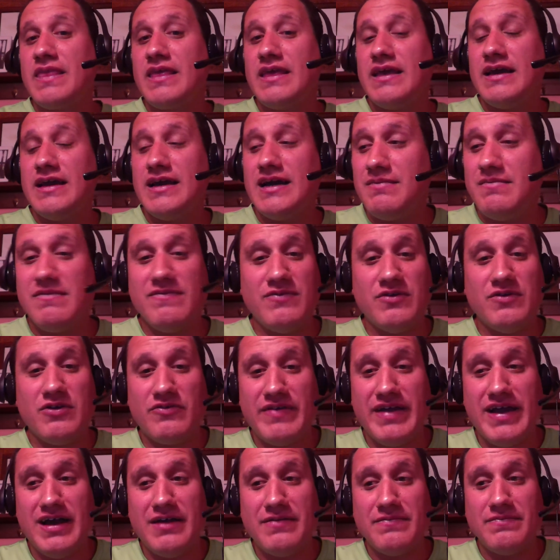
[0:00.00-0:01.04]
if you're
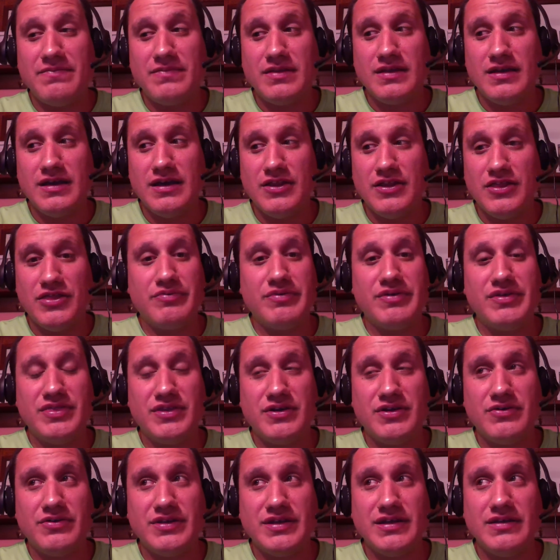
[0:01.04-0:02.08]
around
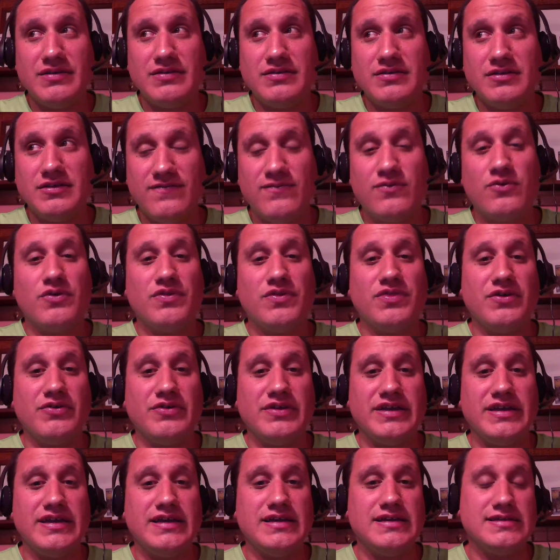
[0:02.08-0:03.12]
3:30 to
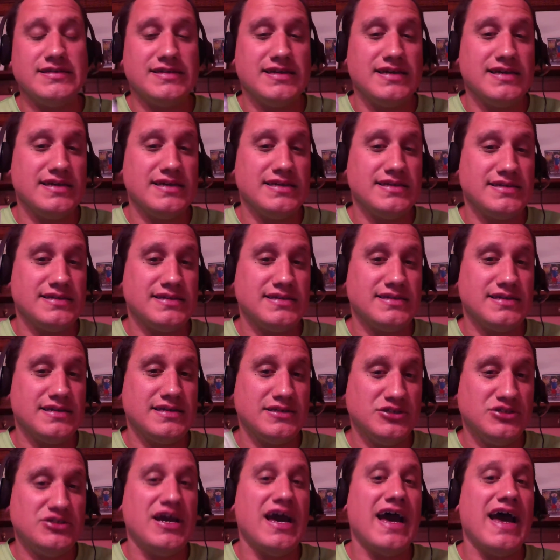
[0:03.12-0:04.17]
4:30, is his
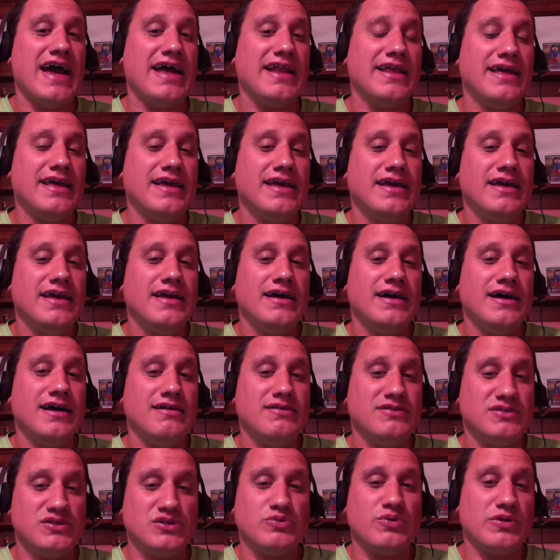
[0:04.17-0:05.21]
chat,
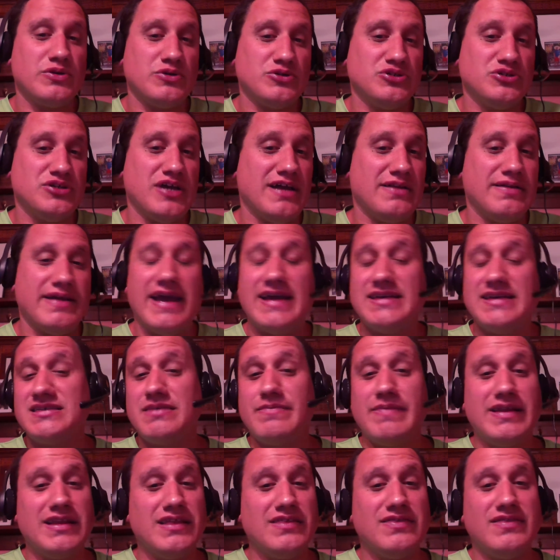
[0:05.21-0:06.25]
his Twitter chat. Ask
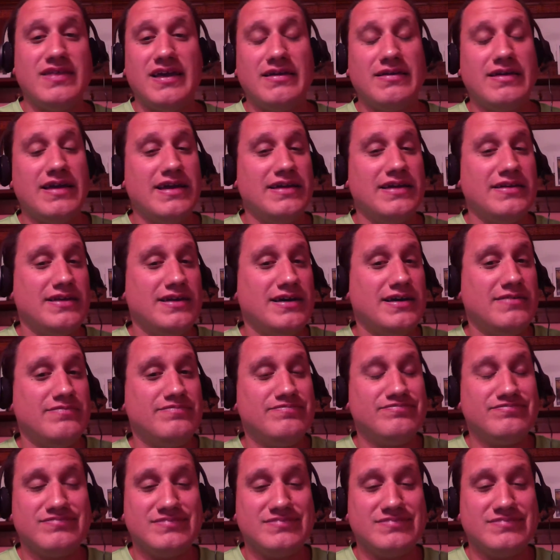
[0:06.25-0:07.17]
him anything, and